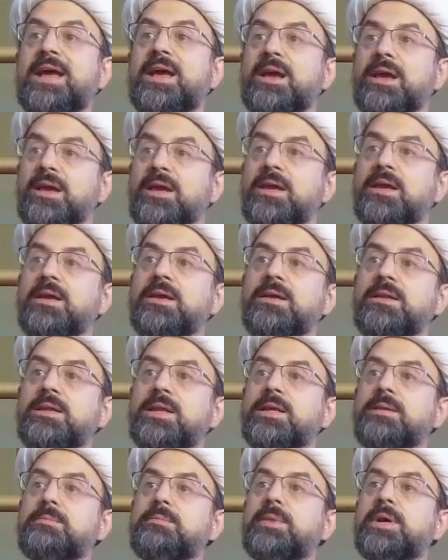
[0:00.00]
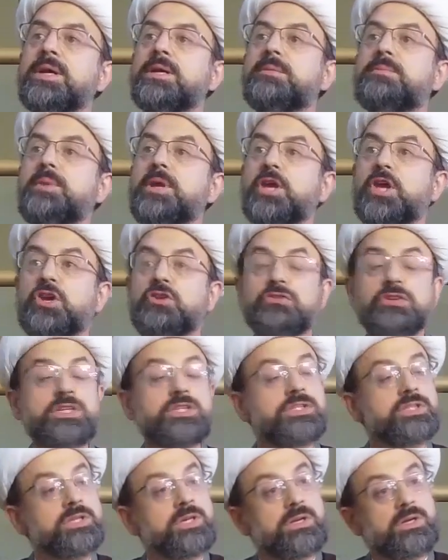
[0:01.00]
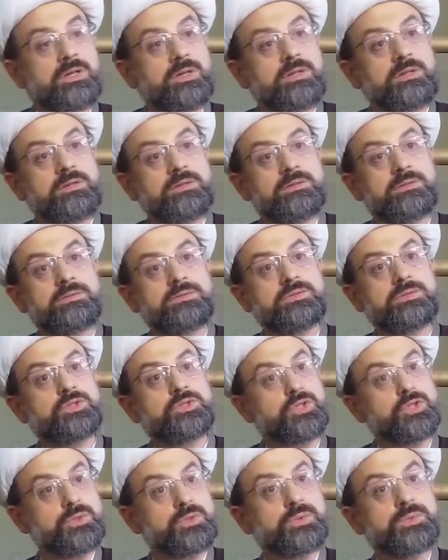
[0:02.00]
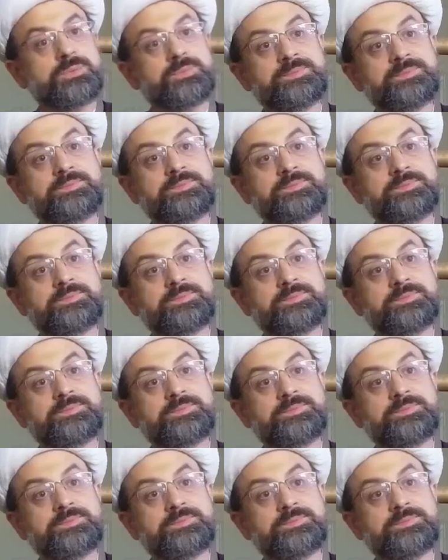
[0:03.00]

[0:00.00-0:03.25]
ayah that might be critical to you,